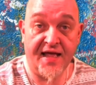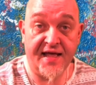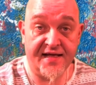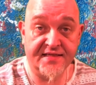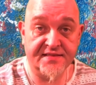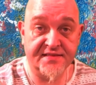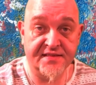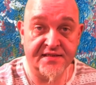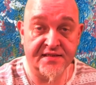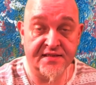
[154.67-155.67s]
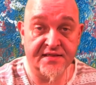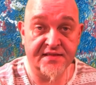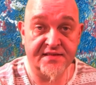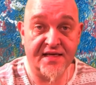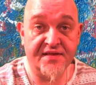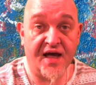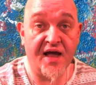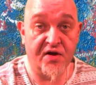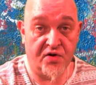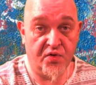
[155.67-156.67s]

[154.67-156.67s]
and that I